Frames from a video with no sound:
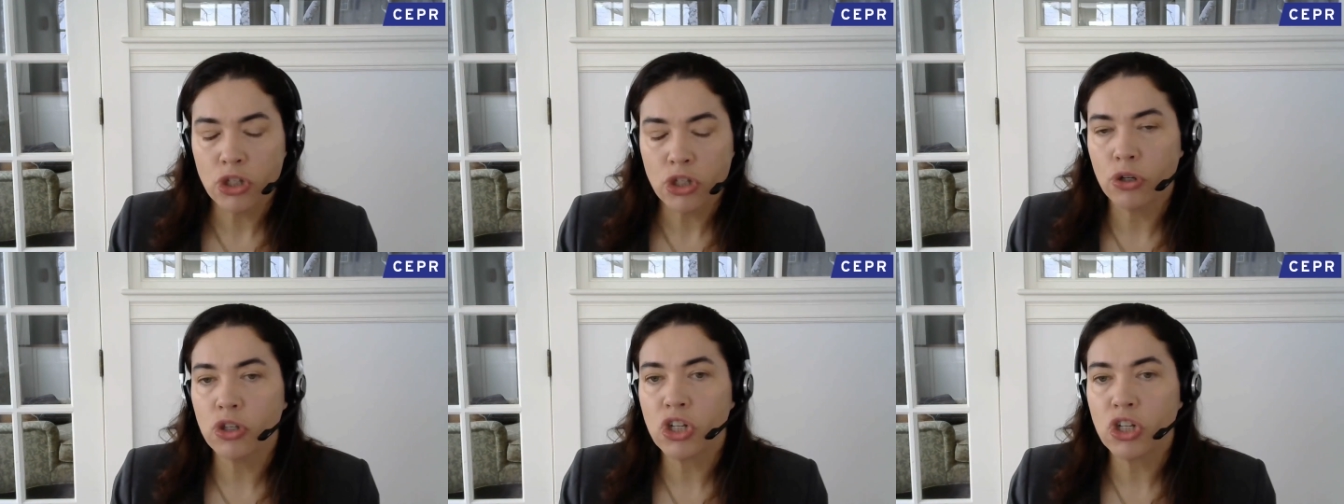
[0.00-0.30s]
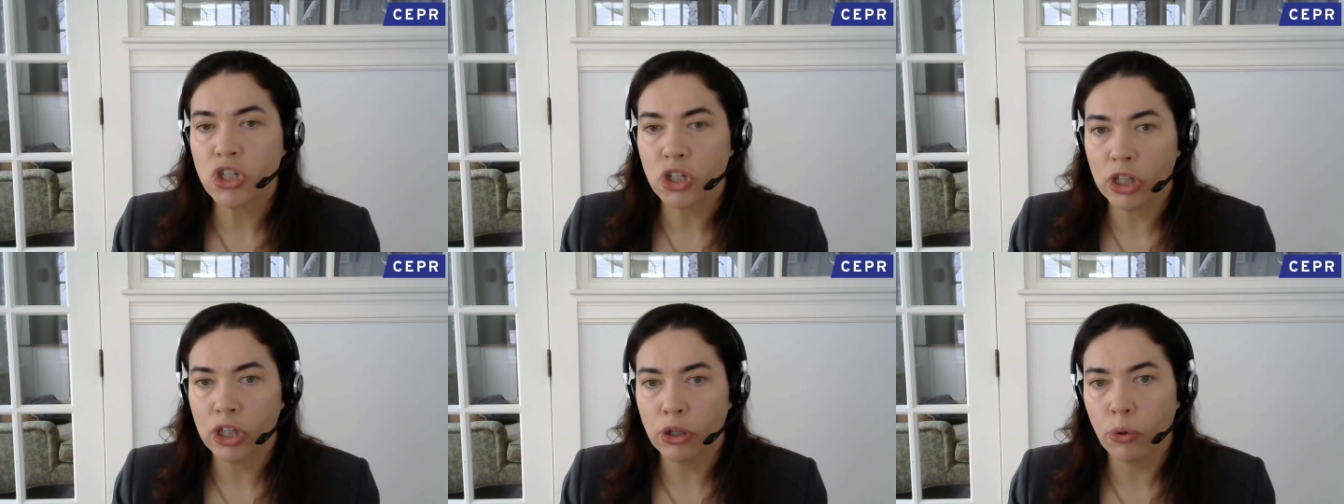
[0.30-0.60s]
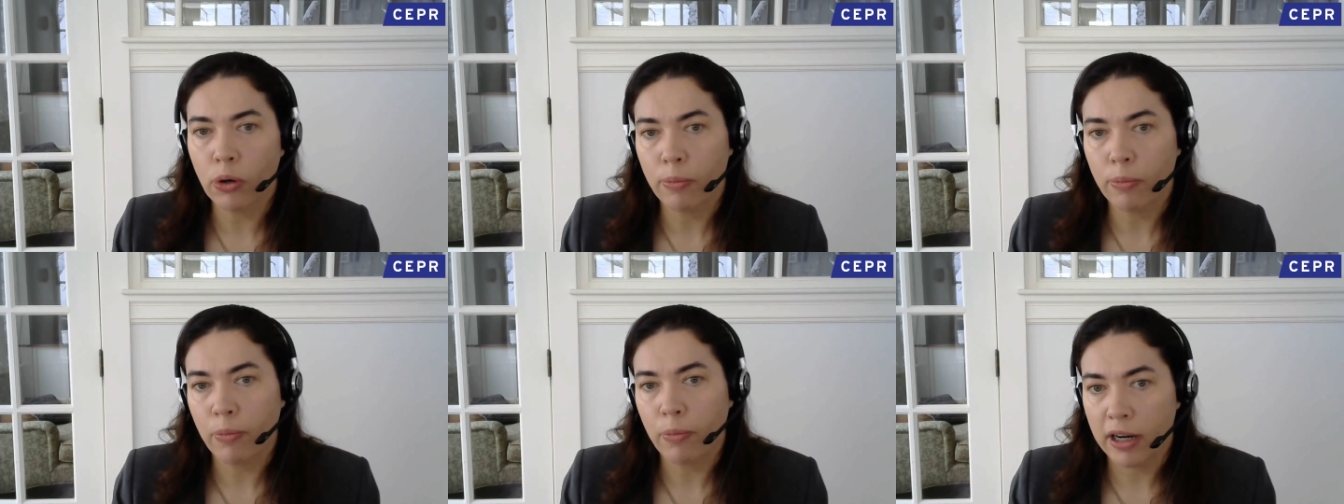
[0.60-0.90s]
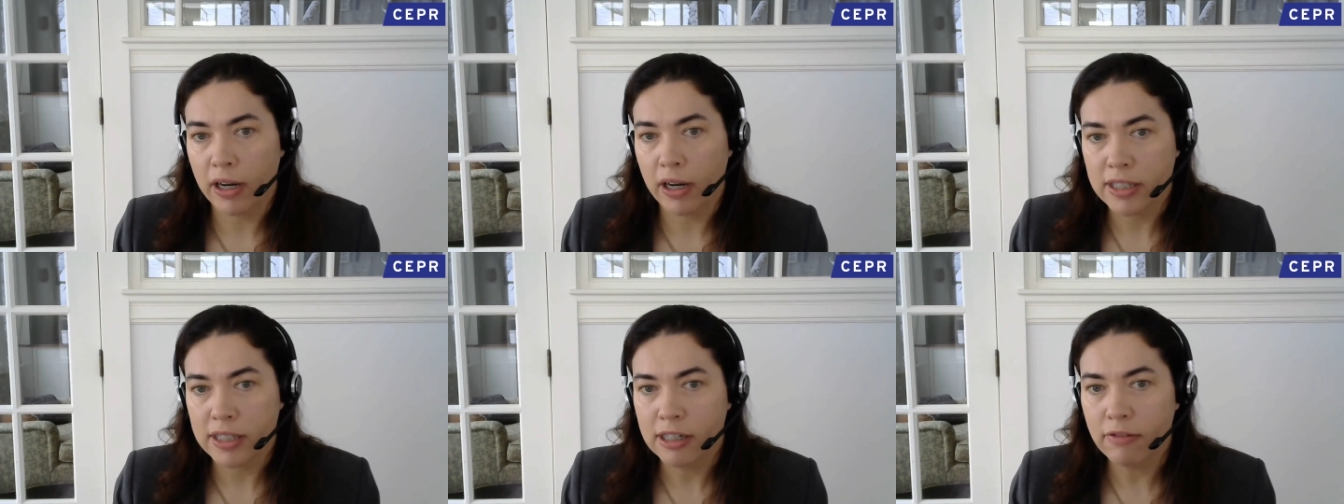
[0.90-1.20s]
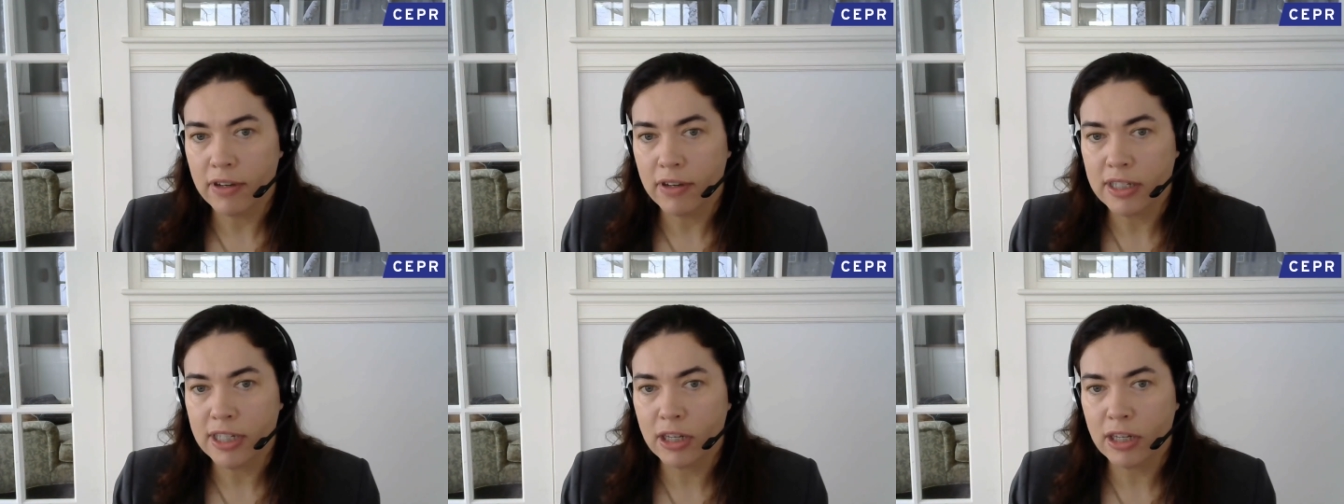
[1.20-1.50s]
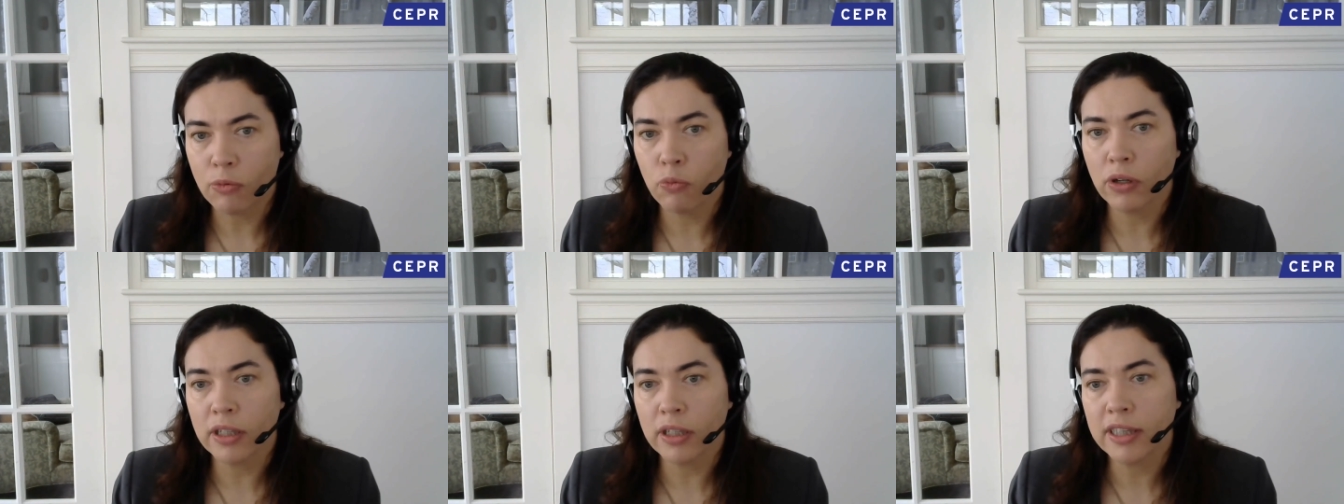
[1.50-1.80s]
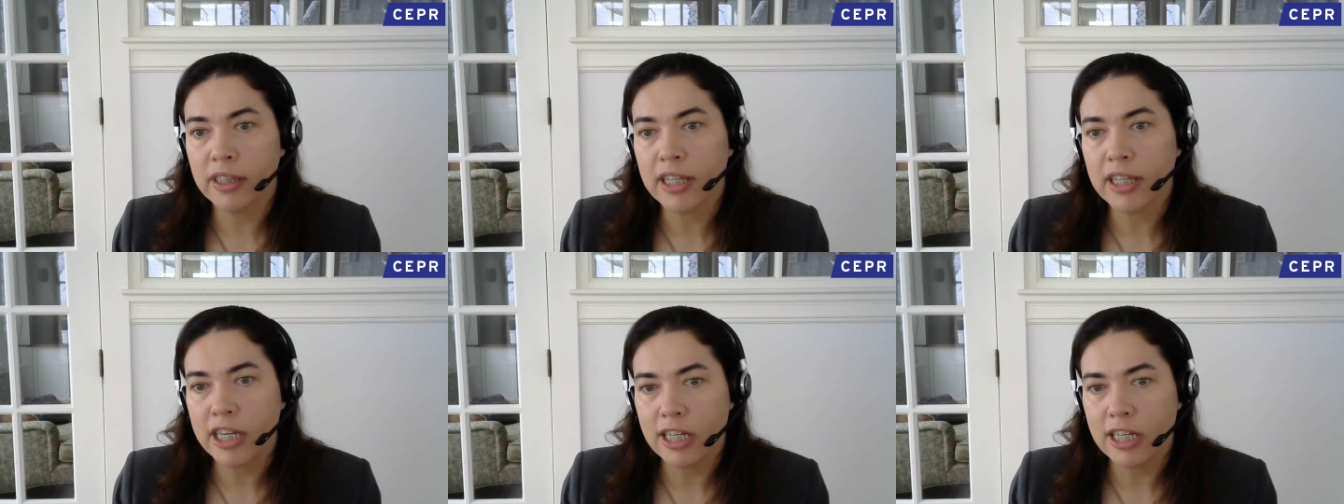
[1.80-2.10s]
So, this lower productivity
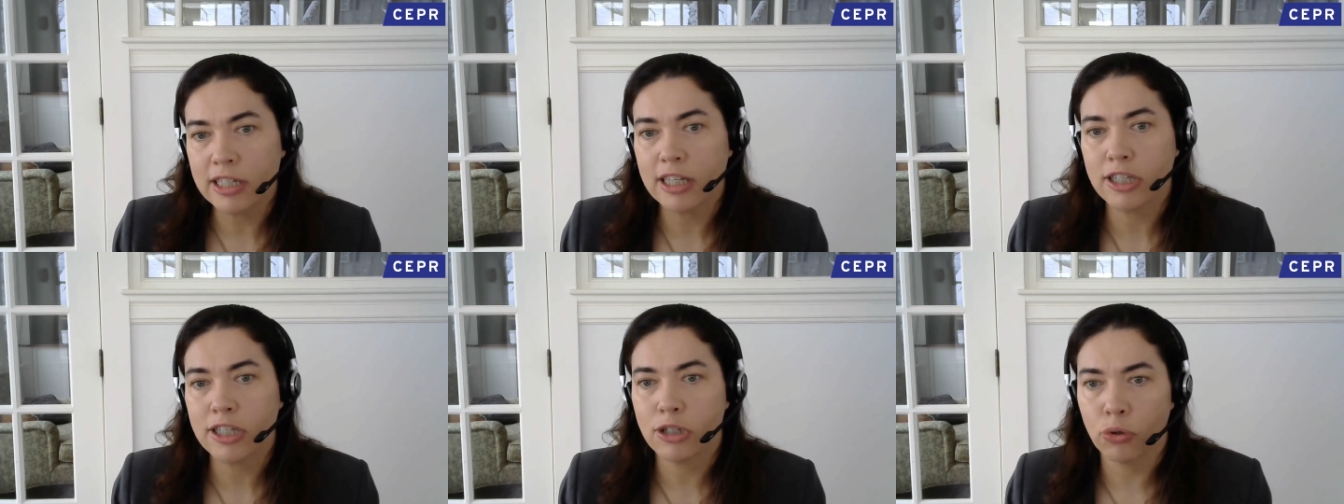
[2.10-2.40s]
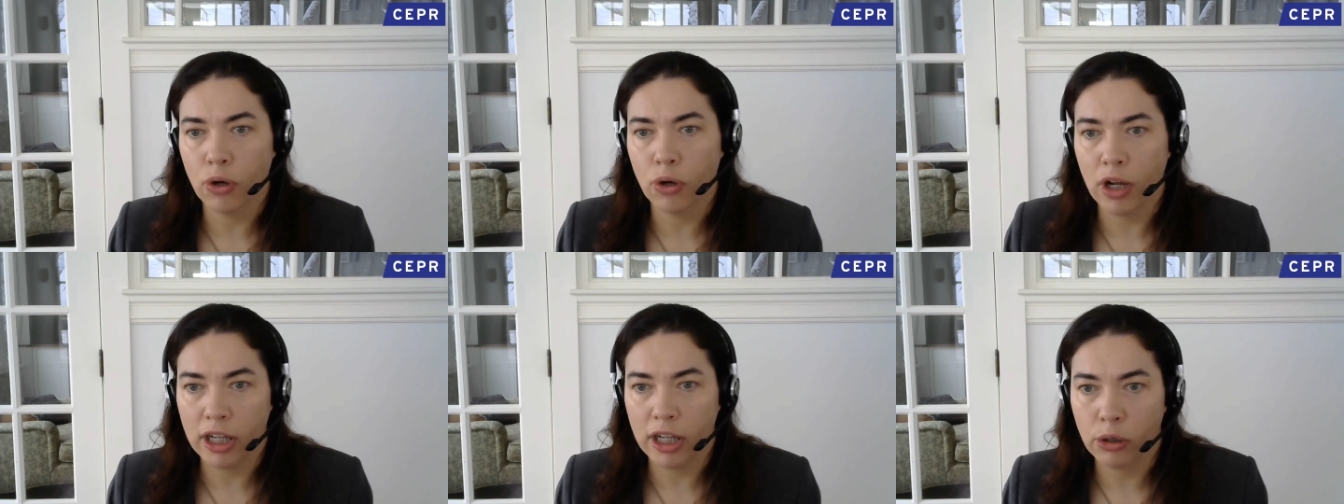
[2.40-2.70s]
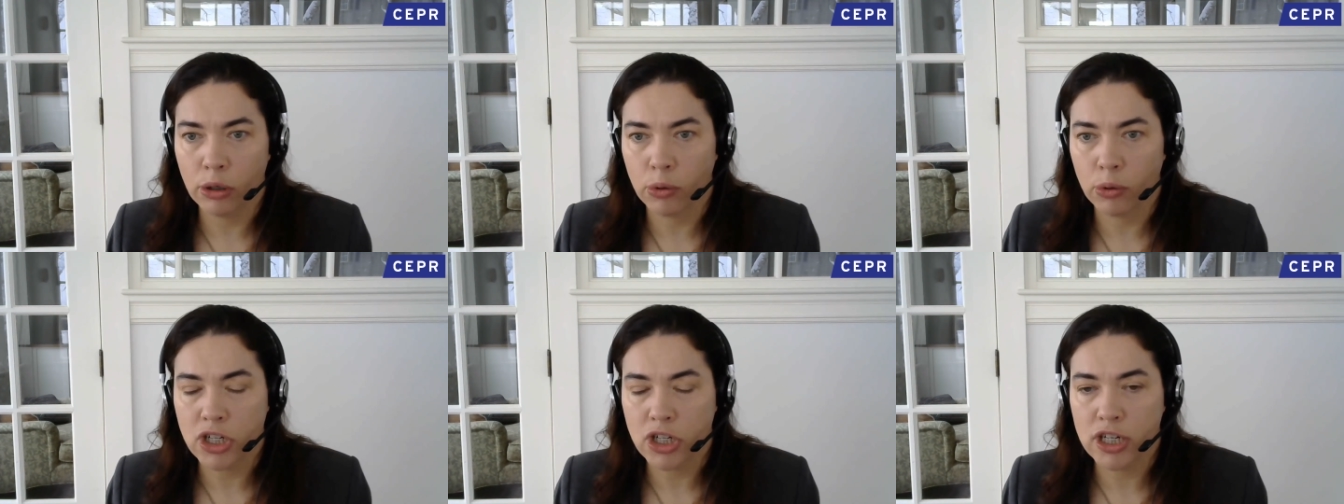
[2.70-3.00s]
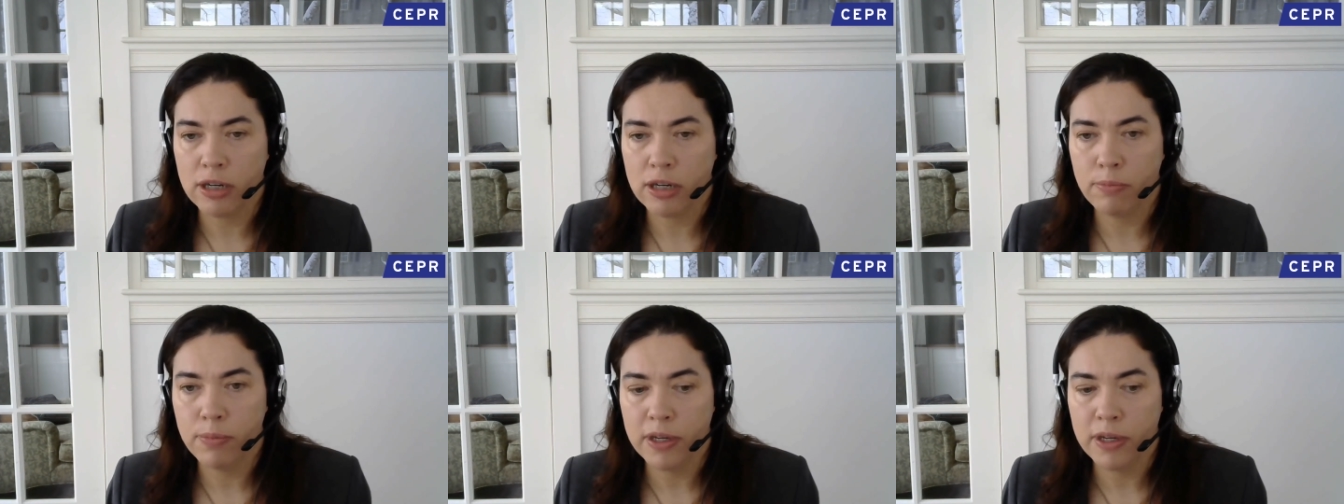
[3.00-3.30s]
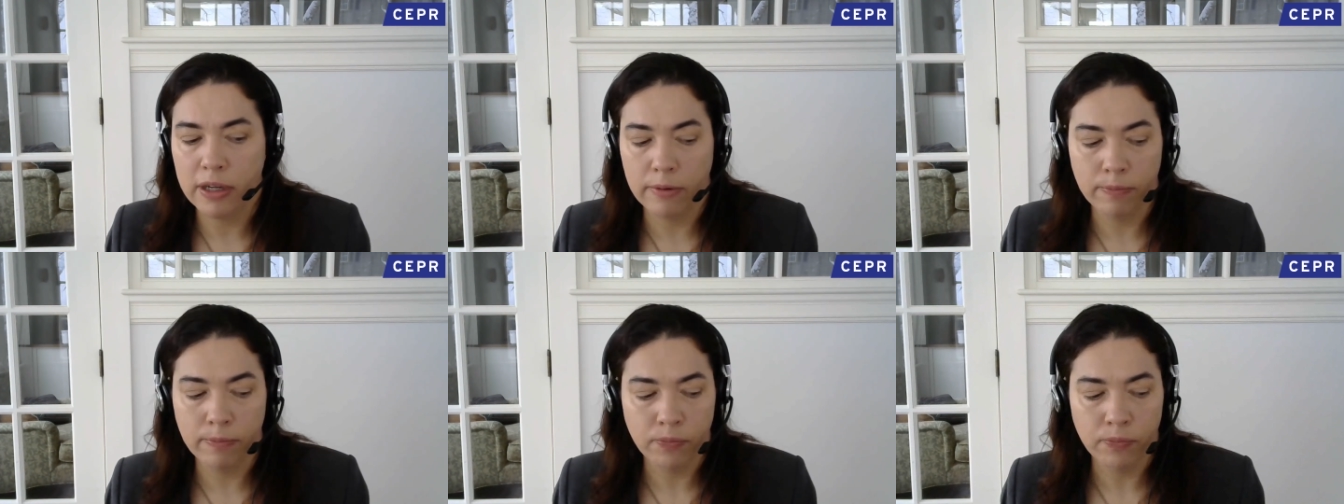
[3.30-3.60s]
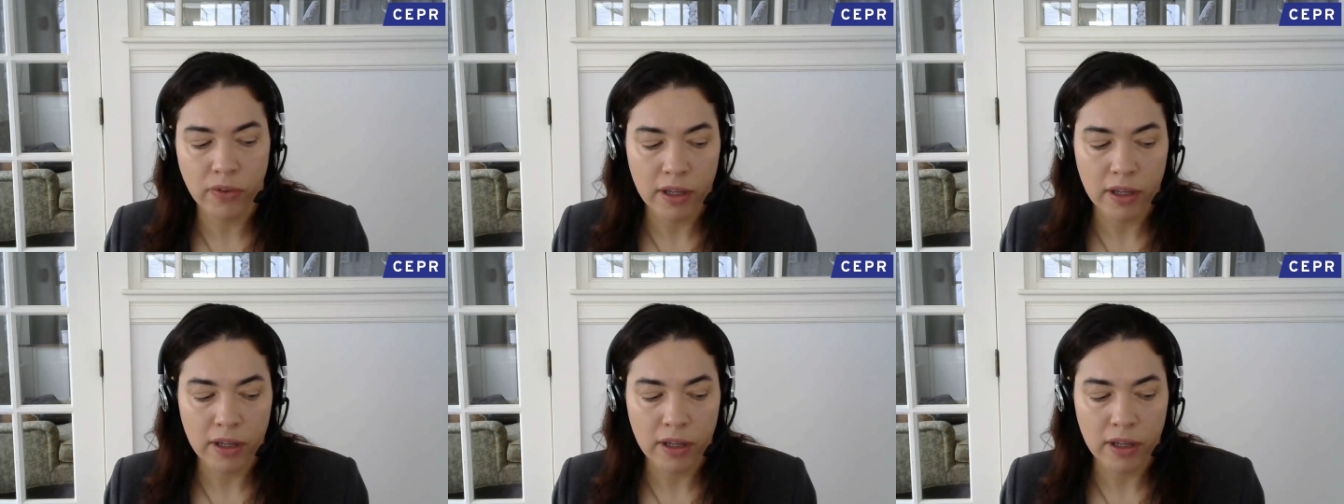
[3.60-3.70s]
will lead to a lower GDP.